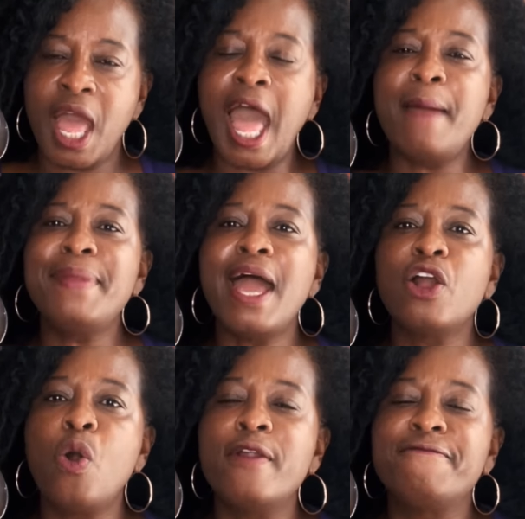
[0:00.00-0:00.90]
I'm
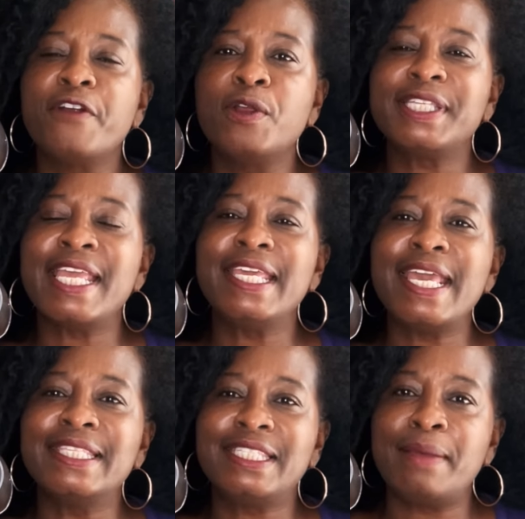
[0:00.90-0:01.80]
not going first and
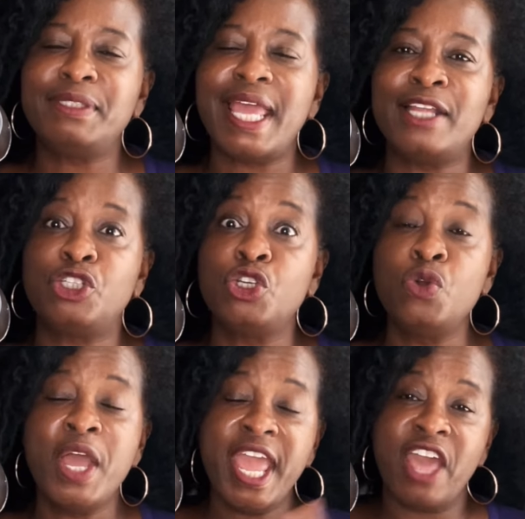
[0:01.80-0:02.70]
getting some
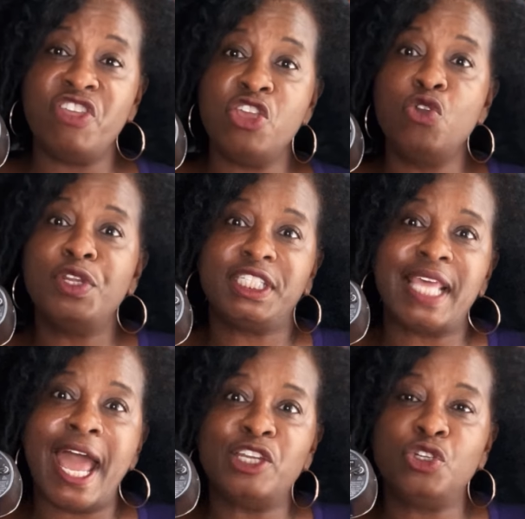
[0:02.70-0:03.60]
tattoo and then you
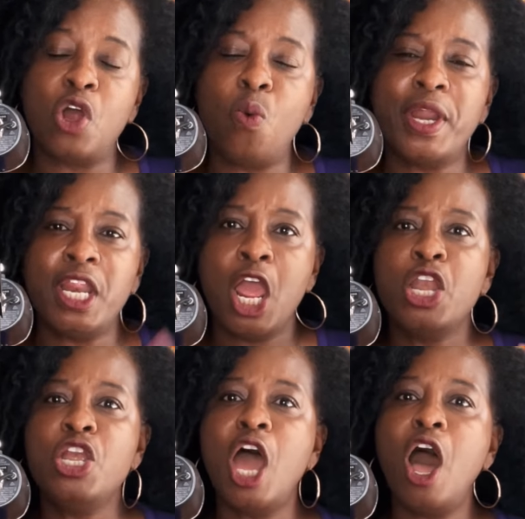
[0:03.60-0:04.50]
decide you don't want it.
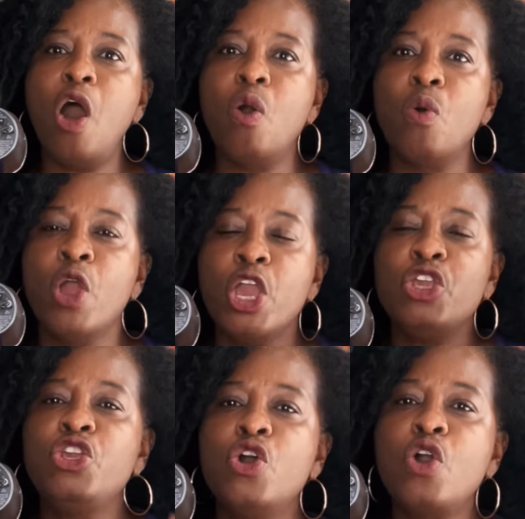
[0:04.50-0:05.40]
No,
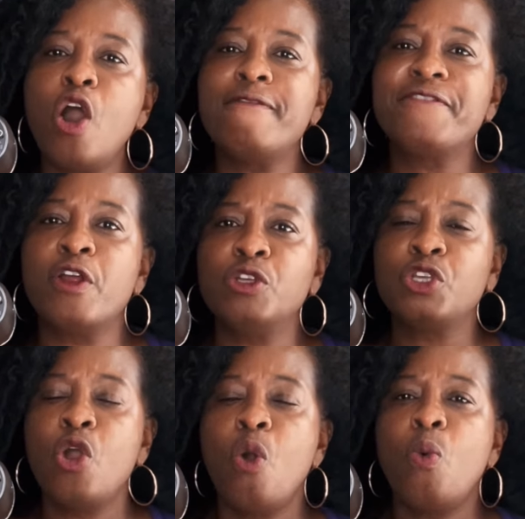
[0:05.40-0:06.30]
you go
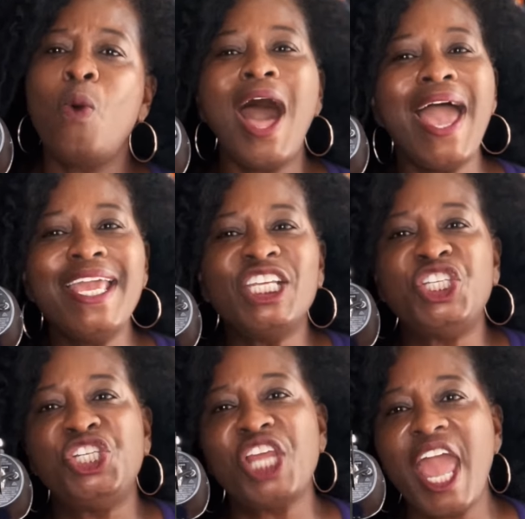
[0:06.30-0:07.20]
first. Why is
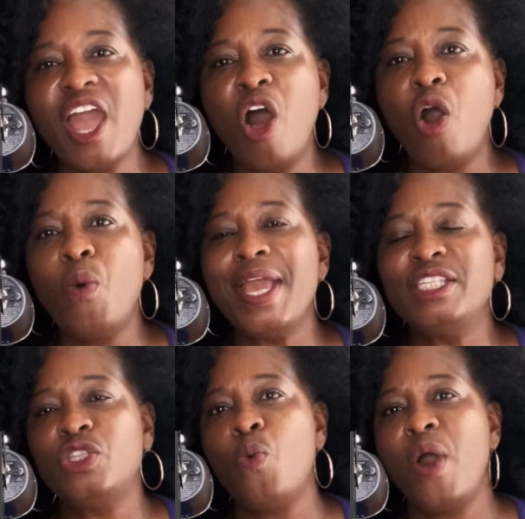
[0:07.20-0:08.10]
Shay
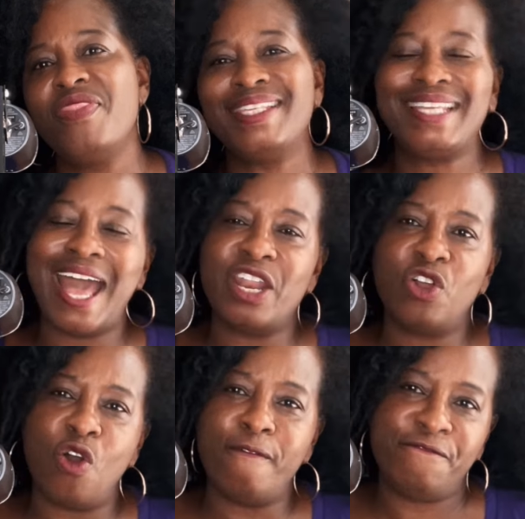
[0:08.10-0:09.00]
always the one that's got to
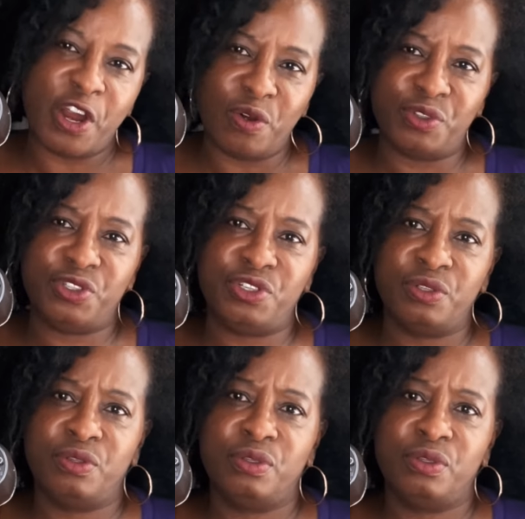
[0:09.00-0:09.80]
go first?